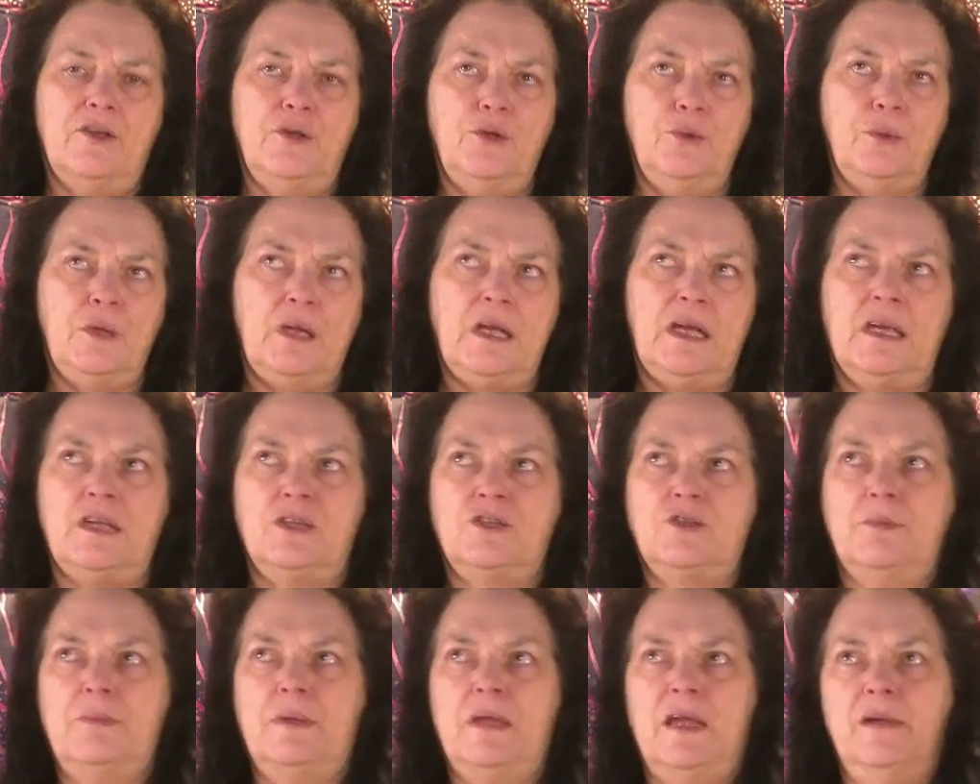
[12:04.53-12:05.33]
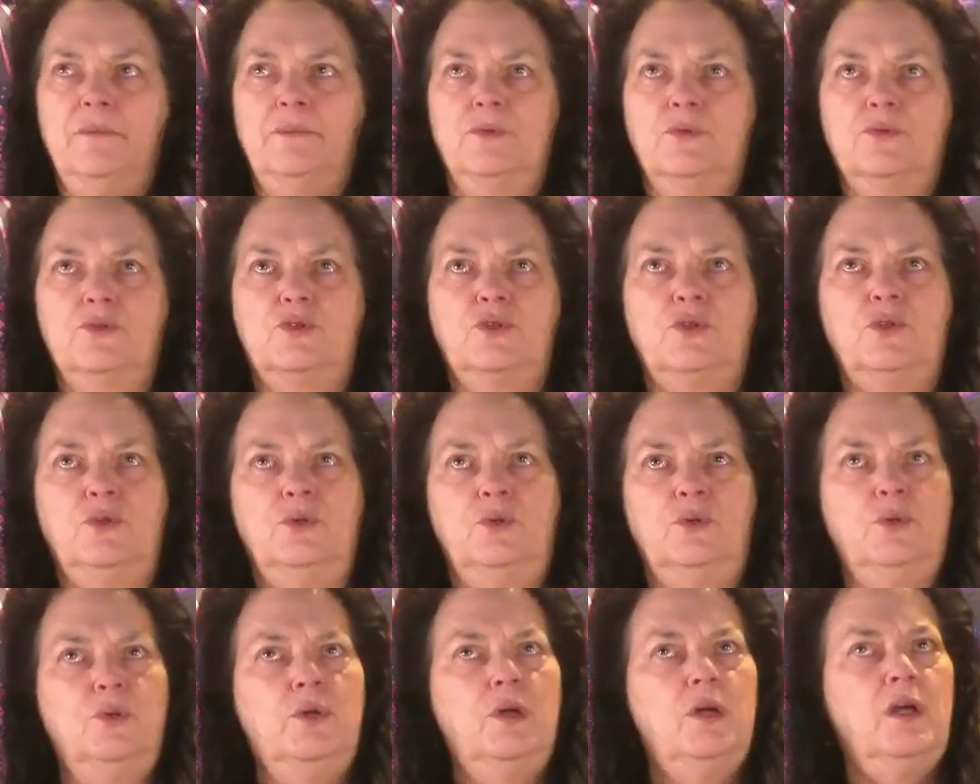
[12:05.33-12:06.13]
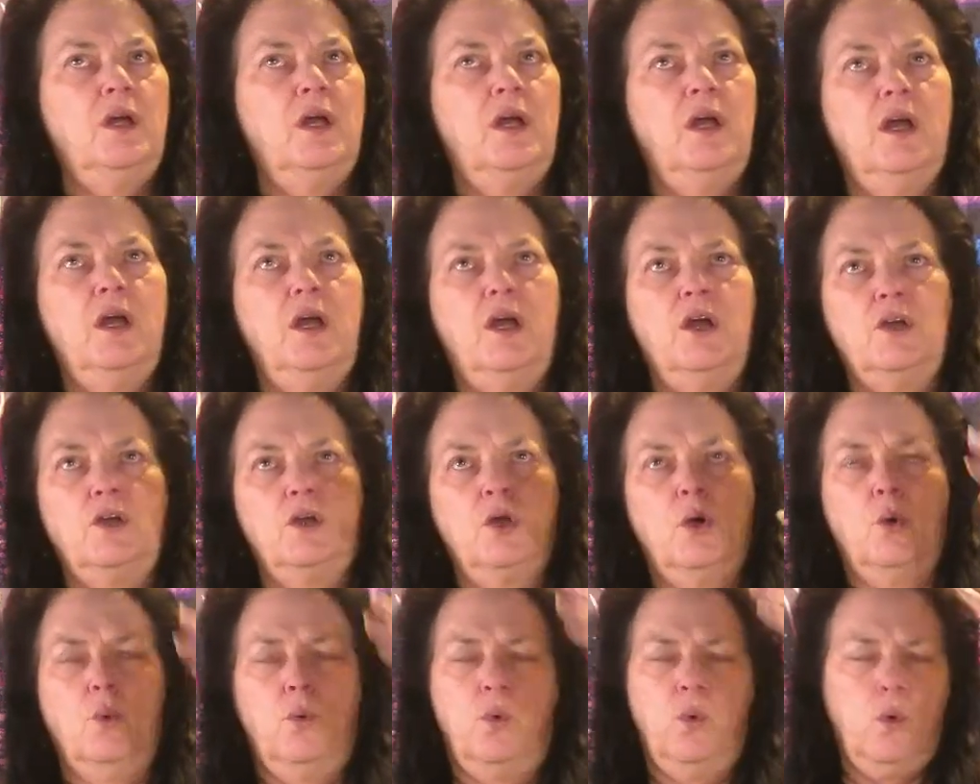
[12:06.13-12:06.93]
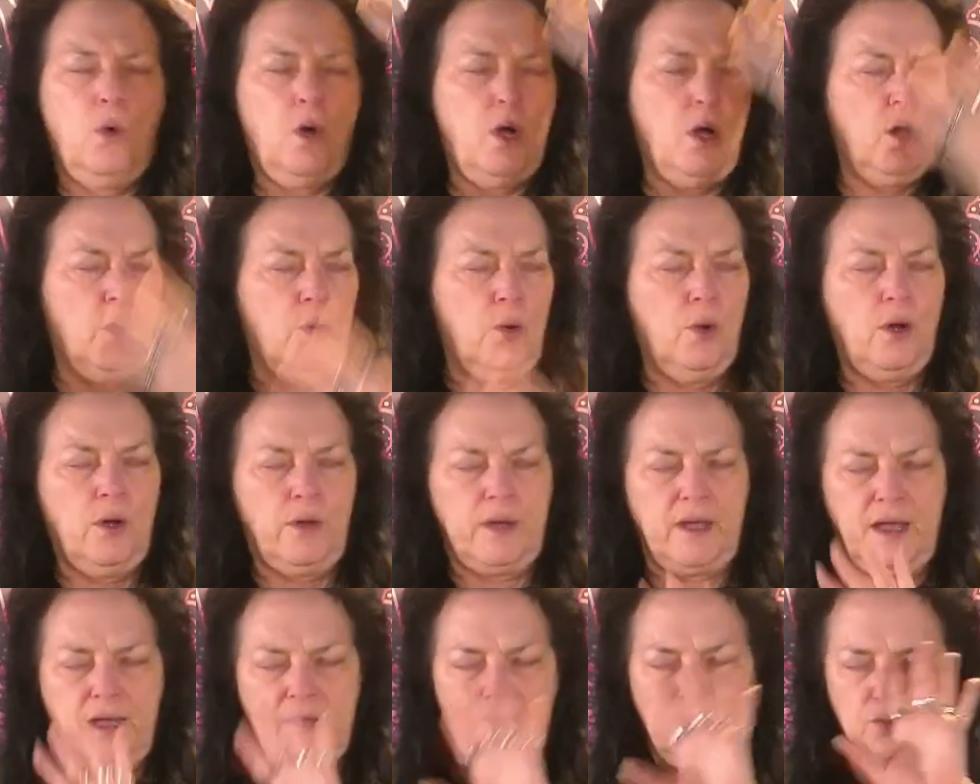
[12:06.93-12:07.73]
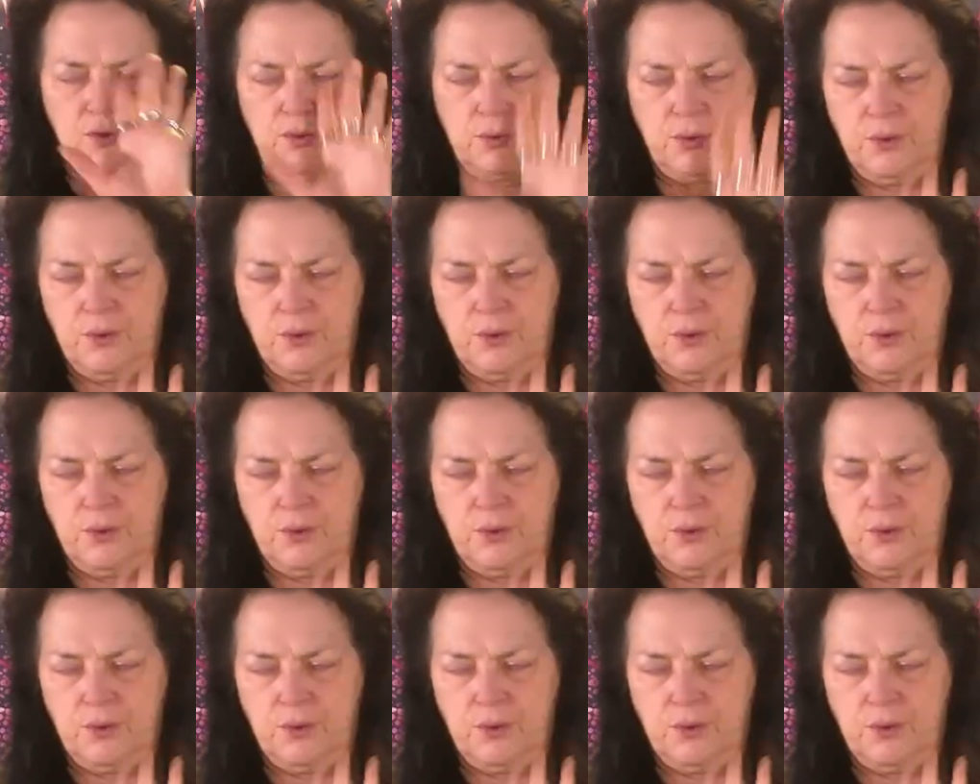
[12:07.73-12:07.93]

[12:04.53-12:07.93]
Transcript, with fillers: you need to be able to go, whoa, okay,